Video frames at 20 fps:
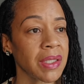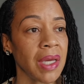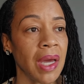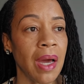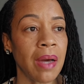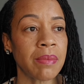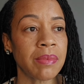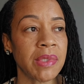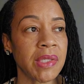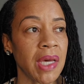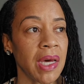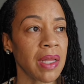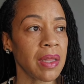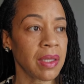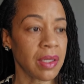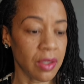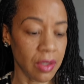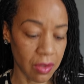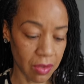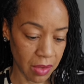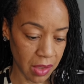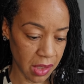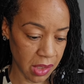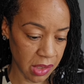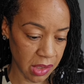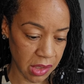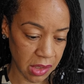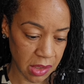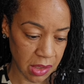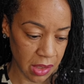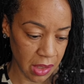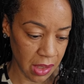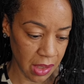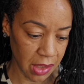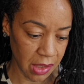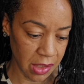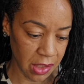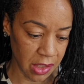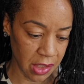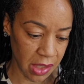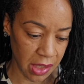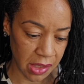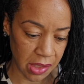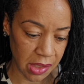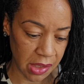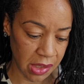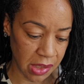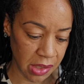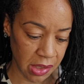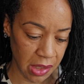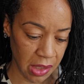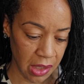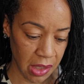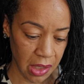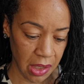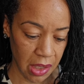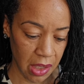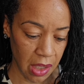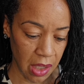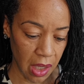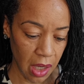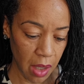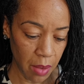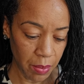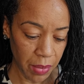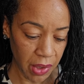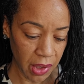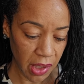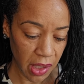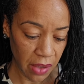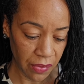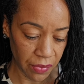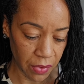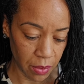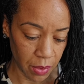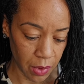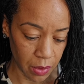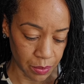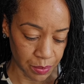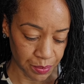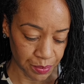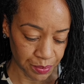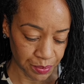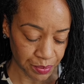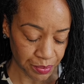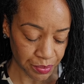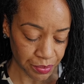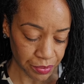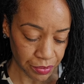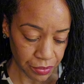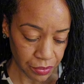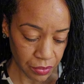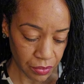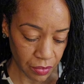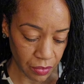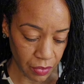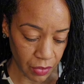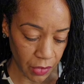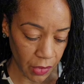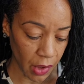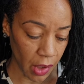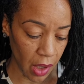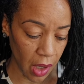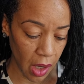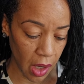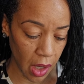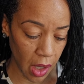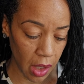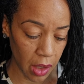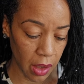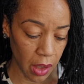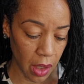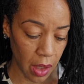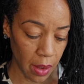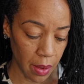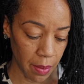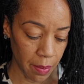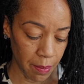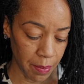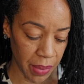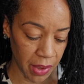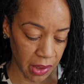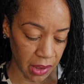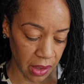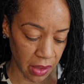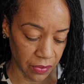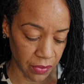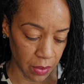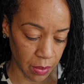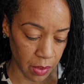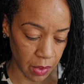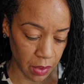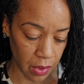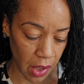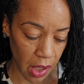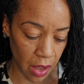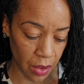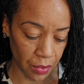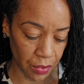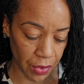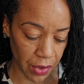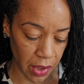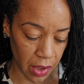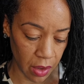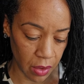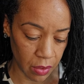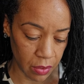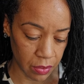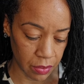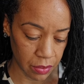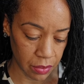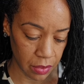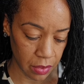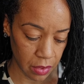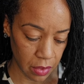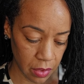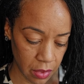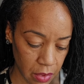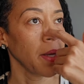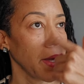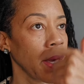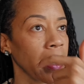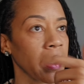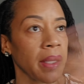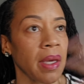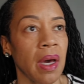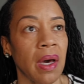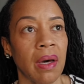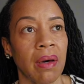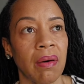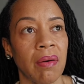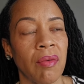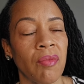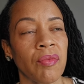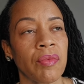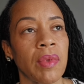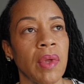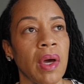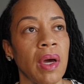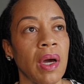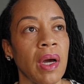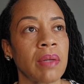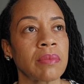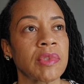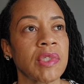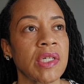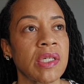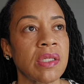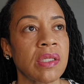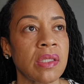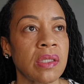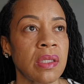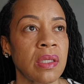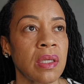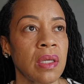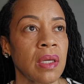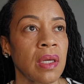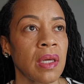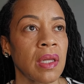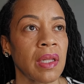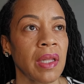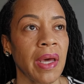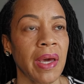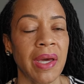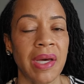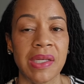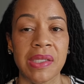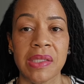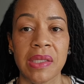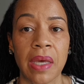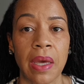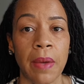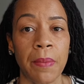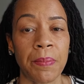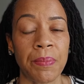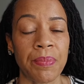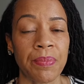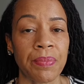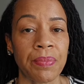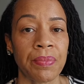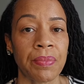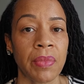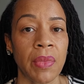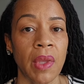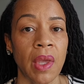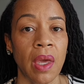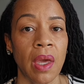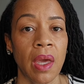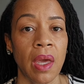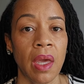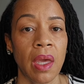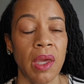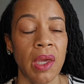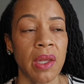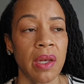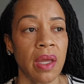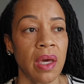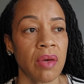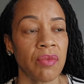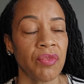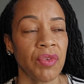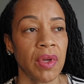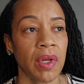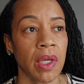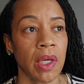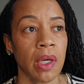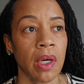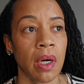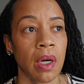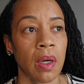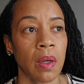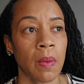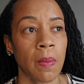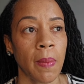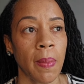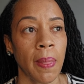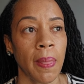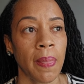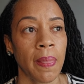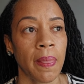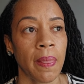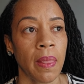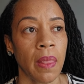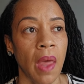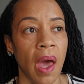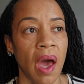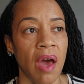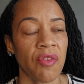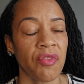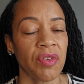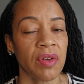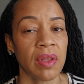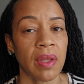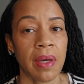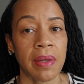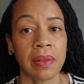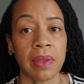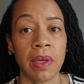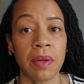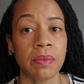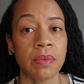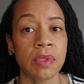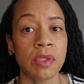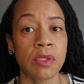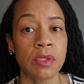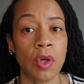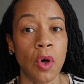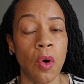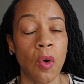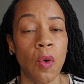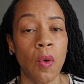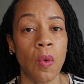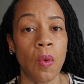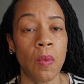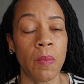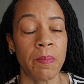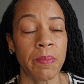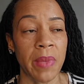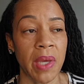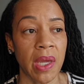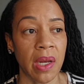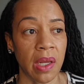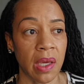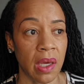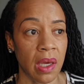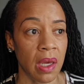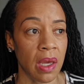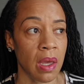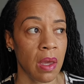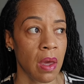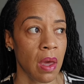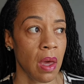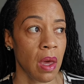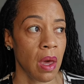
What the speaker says: I'm telling you, it's just unbelievable. Unbelievable. Unreal. Yeah, y'all. I'm just, like I said, in that video, I feel like there was so many